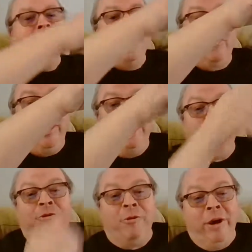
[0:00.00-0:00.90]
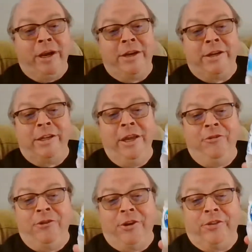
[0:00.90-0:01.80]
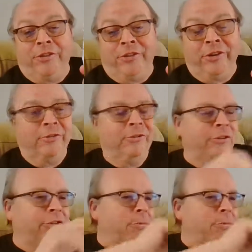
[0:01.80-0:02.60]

All right, I'm enjoying a delicious, just